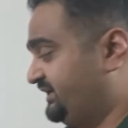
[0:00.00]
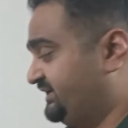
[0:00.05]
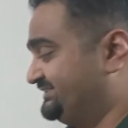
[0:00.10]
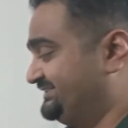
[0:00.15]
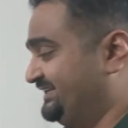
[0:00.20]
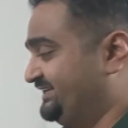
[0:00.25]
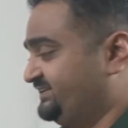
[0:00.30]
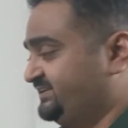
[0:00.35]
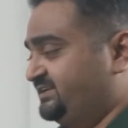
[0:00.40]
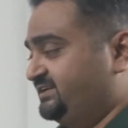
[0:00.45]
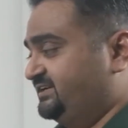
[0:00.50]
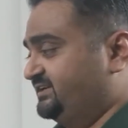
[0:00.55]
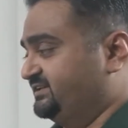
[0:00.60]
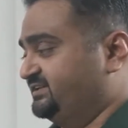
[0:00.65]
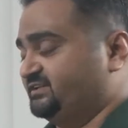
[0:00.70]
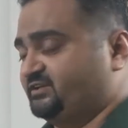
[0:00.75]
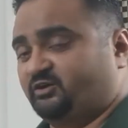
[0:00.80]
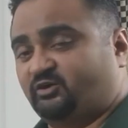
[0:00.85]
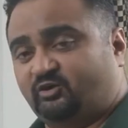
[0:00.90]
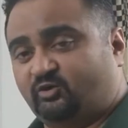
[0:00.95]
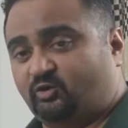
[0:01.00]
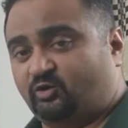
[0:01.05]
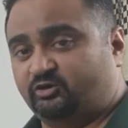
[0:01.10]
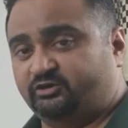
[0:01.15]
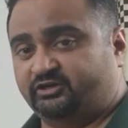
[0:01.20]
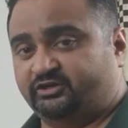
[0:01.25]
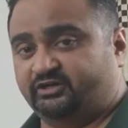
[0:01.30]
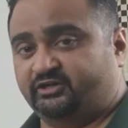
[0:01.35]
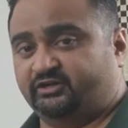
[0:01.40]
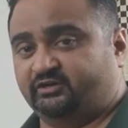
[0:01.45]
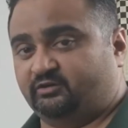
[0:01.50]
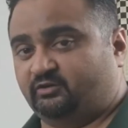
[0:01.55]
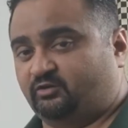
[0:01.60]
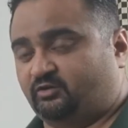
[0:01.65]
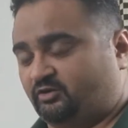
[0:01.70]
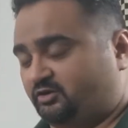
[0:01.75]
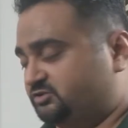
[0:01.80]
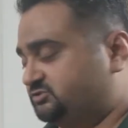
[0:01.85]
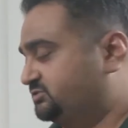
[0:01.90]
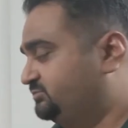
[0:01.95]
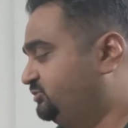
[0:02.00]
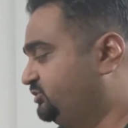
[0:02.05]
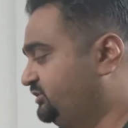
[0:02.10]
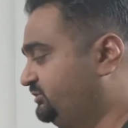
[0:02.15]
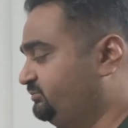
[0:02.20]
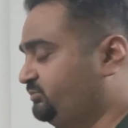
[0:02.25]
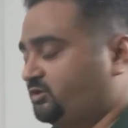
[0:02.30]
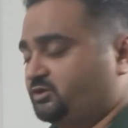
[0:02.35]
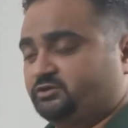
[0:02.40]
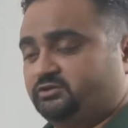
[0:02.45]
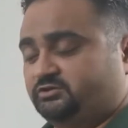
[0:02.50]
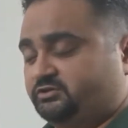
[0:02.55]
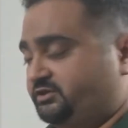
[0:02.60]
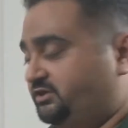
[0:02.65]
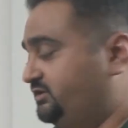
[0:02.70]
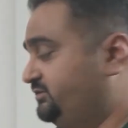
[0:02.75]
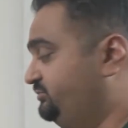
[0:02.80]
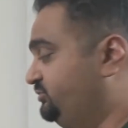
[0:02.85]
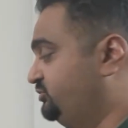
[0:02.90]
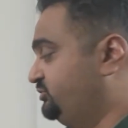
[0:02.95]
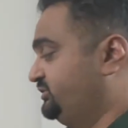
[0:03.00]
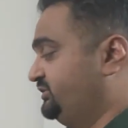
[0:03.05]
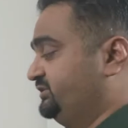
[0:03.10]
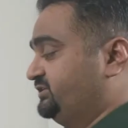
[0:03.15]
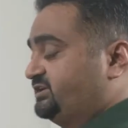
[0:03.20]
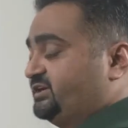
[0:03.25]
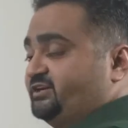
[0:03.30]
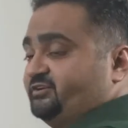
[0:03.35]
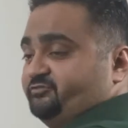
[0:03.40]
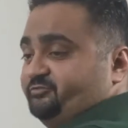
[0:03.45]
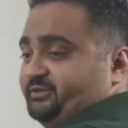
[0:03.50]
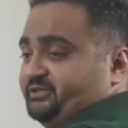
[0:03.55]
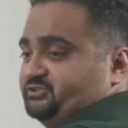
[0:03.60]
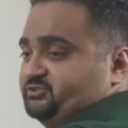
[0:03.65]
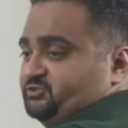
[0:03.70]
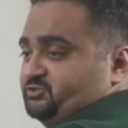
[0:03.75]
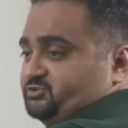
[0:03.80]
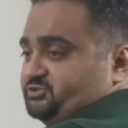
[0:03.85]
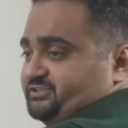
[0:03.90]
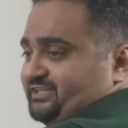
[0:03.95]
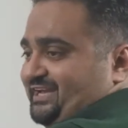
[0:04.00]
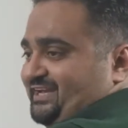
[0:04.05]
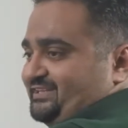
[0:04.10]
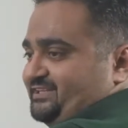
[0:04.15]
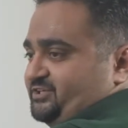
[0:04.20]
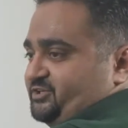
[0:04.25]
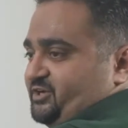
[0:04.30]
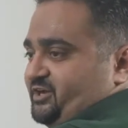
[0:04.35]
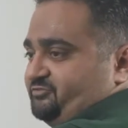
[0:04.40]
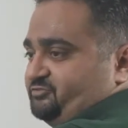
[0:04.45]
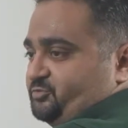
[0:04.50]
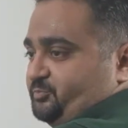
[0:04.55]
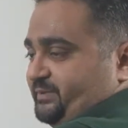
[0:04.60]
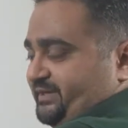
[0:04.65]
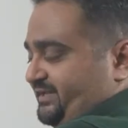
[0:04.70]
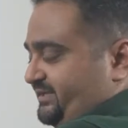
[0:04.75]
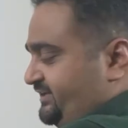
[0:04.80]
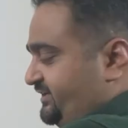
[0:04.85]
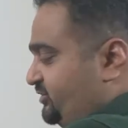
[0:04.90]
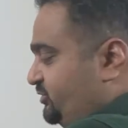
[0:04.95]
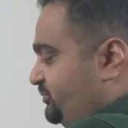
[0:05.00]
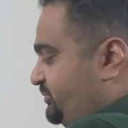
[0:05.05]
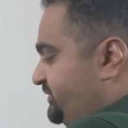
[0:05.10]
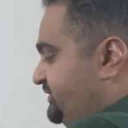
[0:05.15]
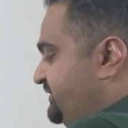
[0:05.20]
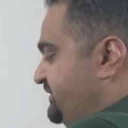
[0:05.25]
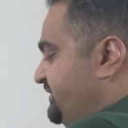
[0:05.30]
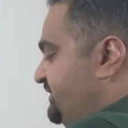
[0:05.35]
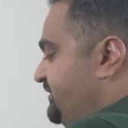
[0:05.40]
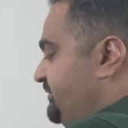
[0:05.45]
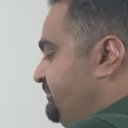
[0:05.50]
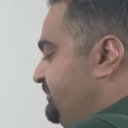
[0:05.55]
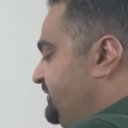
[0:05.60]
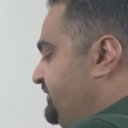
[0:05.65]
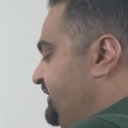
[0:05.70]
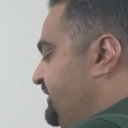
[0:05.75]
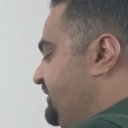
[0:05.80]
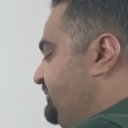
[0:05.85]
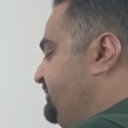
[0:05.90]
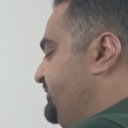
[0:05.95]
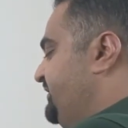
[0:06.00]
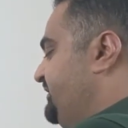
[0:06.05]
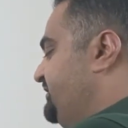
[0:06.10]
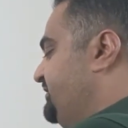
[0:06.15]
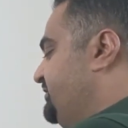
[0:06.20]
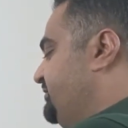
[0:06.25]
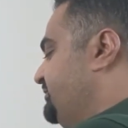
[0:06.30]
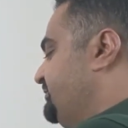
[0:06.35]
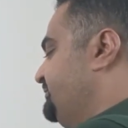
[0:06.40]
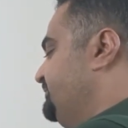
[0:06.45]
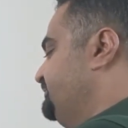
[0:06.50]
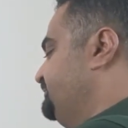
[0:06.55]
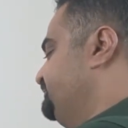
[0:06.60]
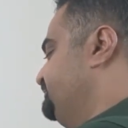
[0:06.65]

Like I said, already awesome looking bottle, really beauty. It kind of makes you sad that you have to break it open, but yeah, let me get it out.